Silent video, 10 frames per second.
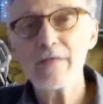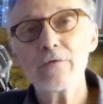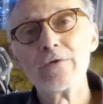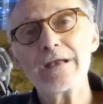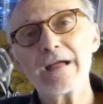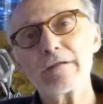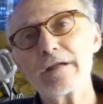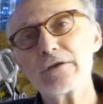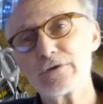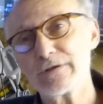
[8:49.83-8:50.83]
and the
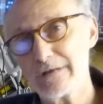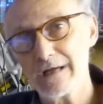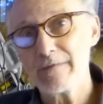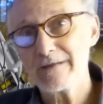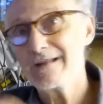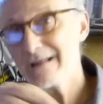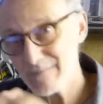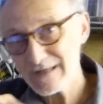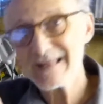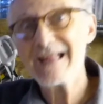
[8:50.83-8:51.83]
relaxation time, the
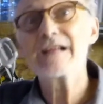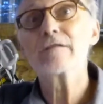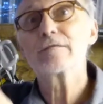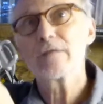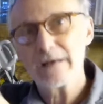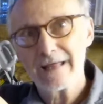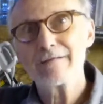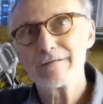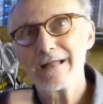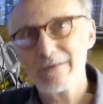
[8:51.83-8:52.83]
time it takes for the
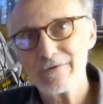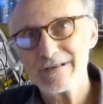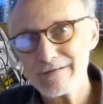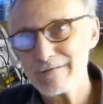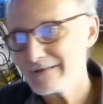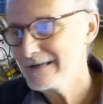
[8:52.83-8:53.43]
landscape to actually